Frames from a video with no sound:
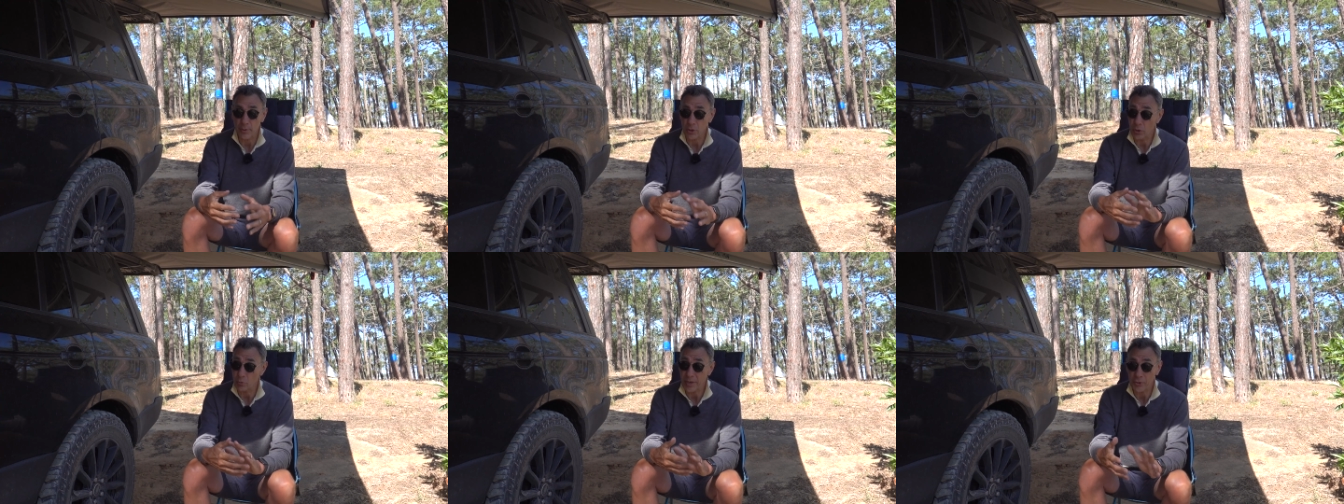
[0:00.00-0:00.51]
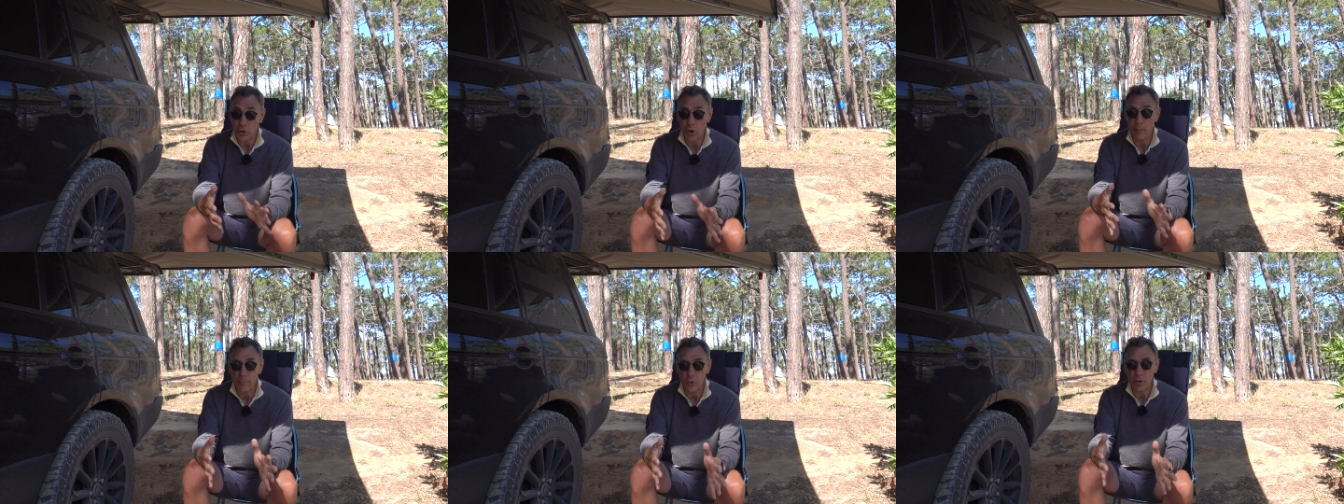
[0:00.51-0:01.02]
but you
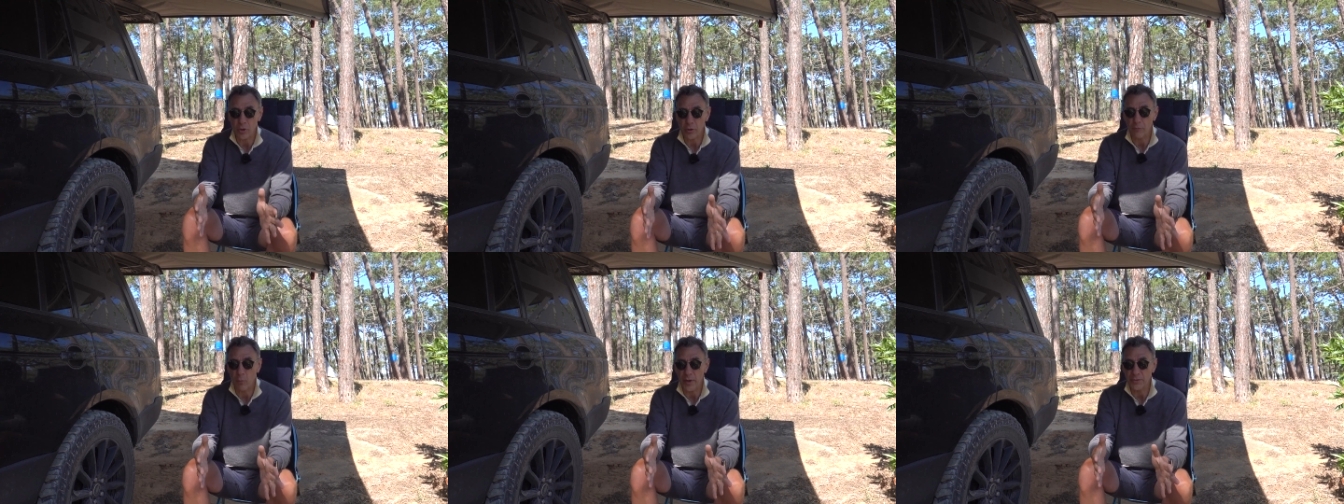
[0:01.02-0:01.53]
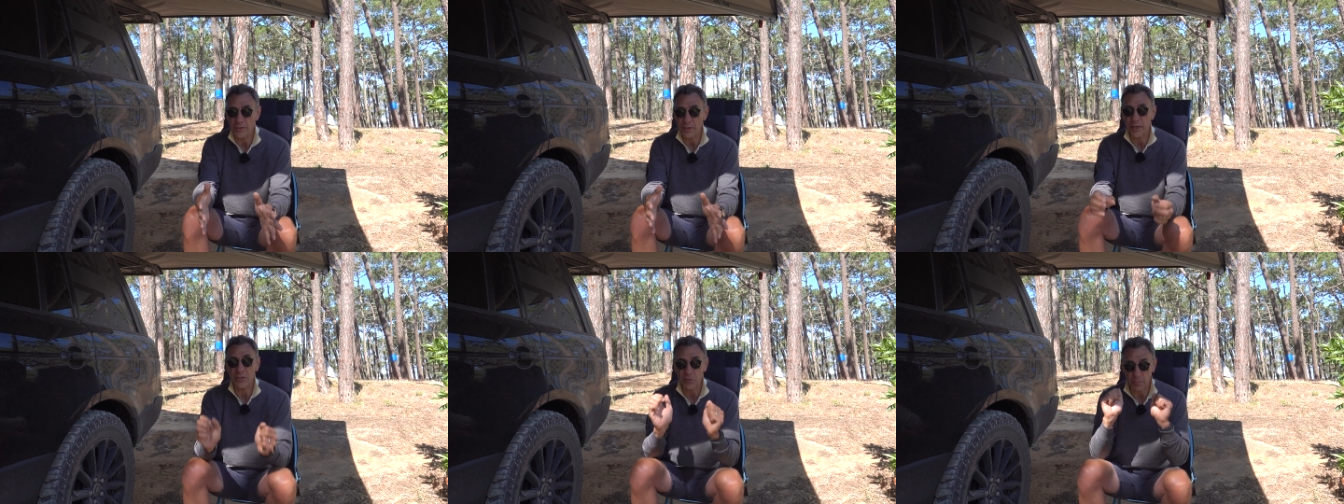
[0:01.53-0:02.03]
cannot put a lot of weight on
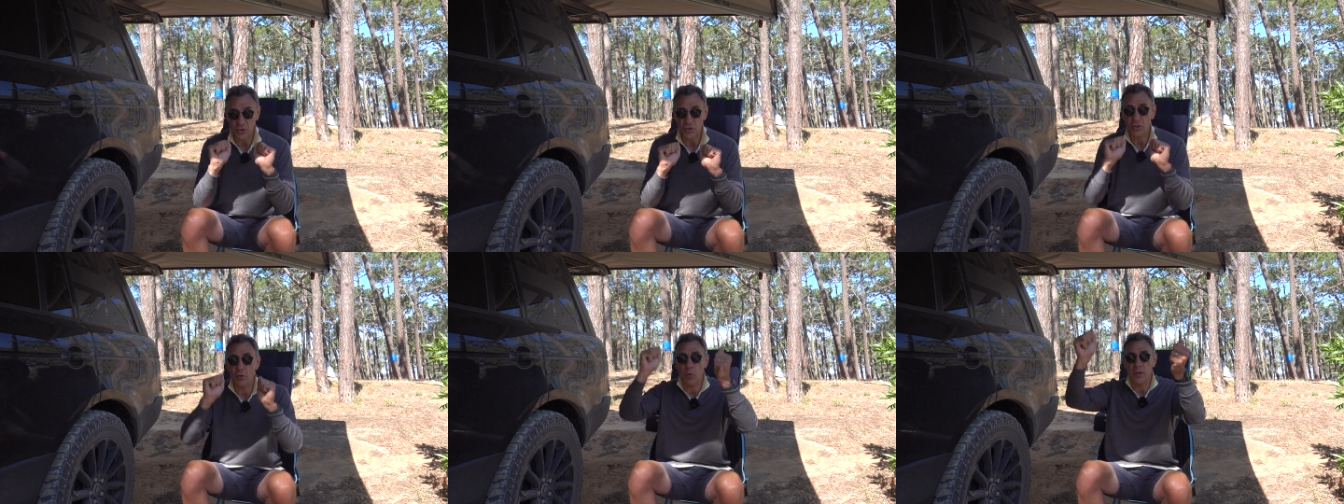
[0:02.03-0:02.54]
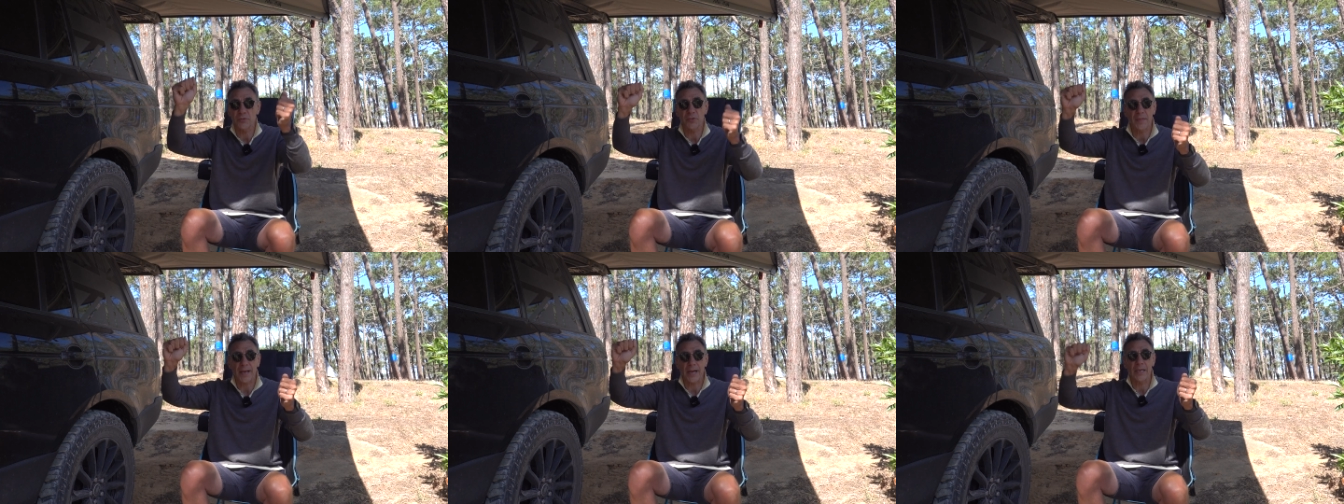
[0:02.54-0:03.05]
it, especially the ones
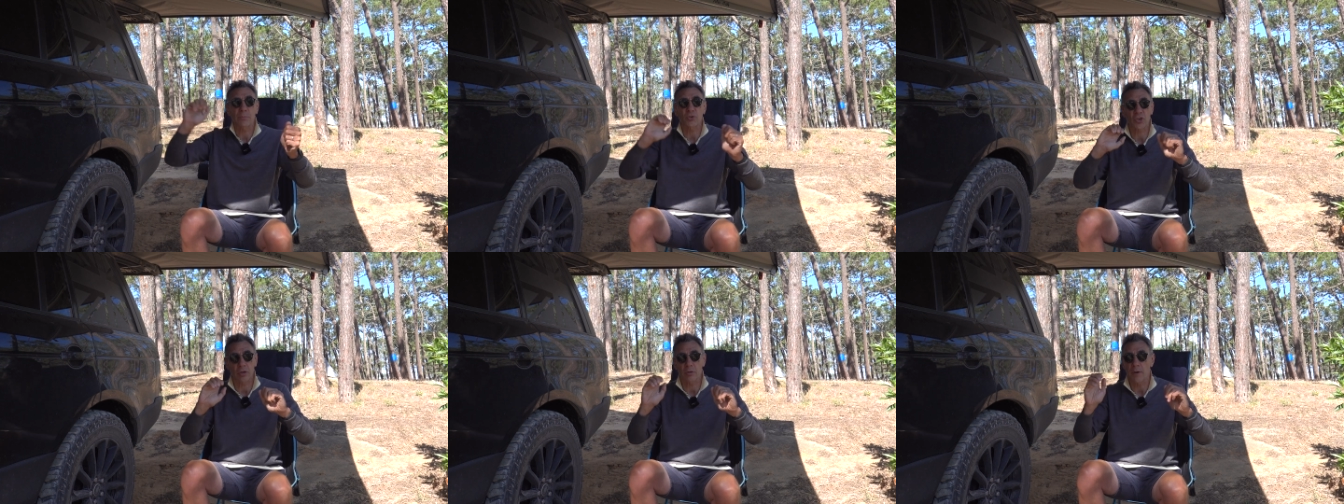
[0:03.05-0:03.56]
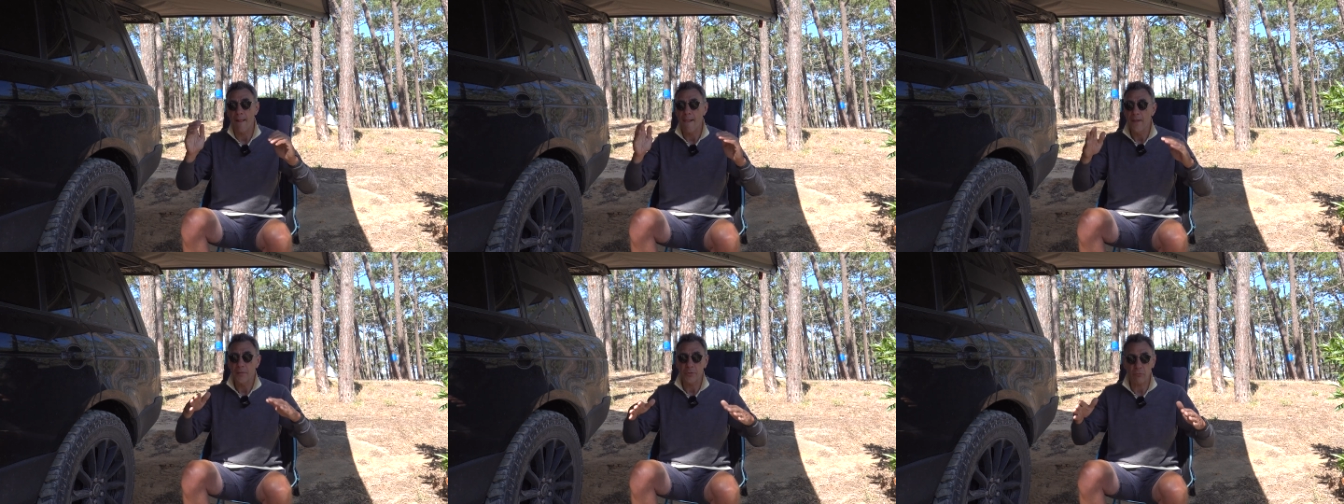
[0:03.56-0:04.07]
in the clamshell
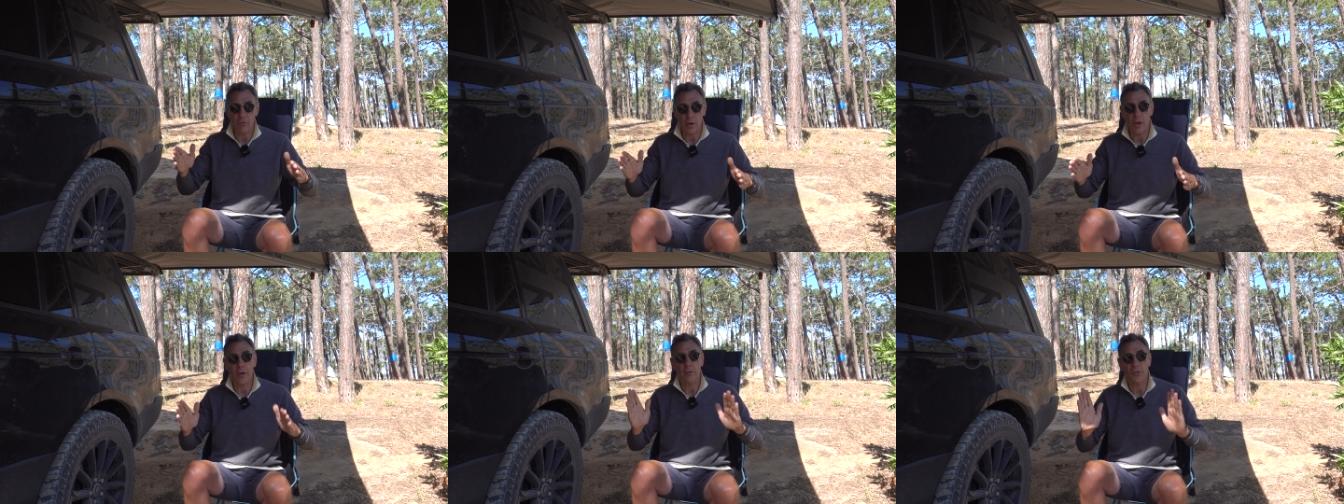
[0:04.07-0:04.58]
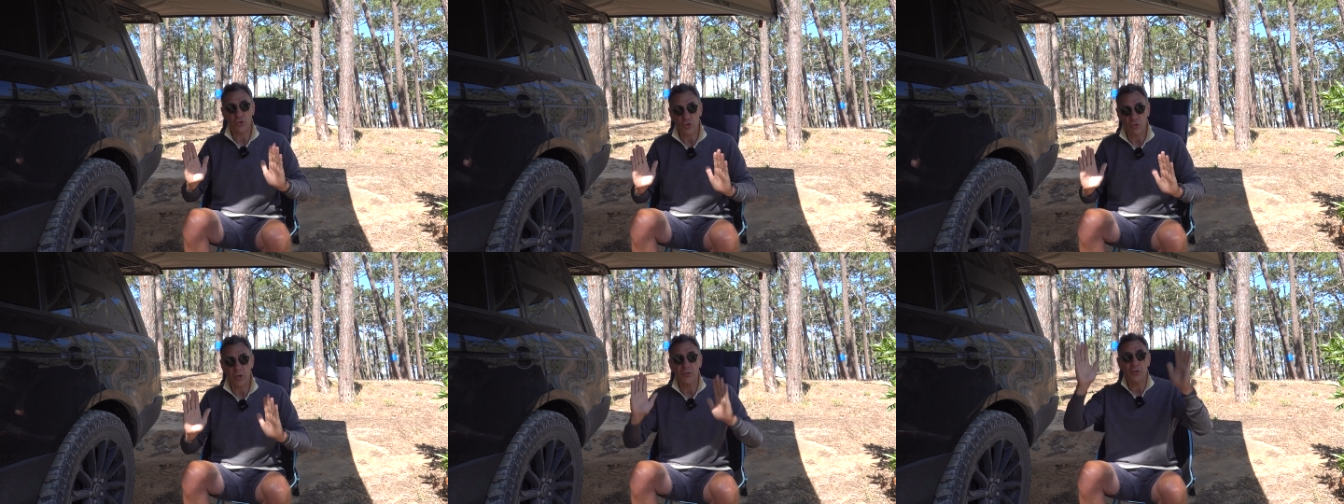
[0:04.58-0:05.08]
that rely on the
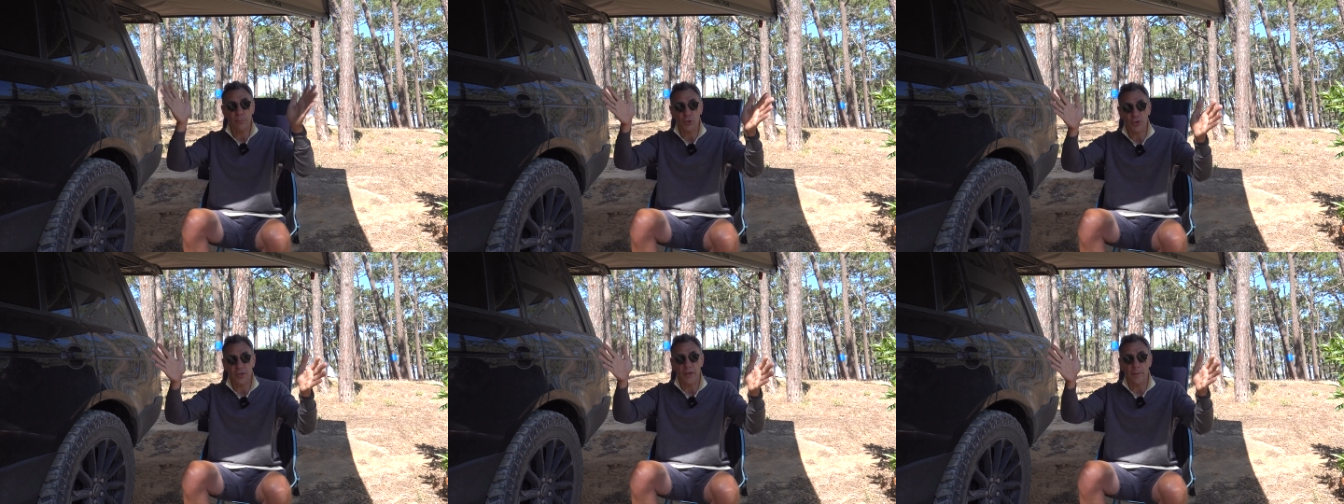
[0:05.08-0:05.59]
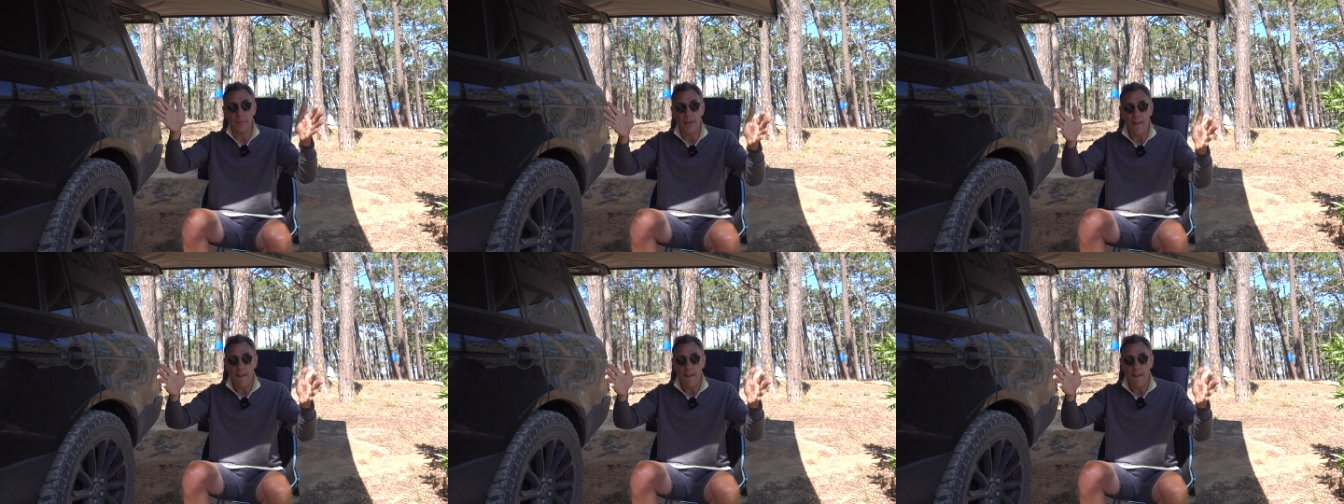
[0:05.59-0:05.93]
struts to push it up.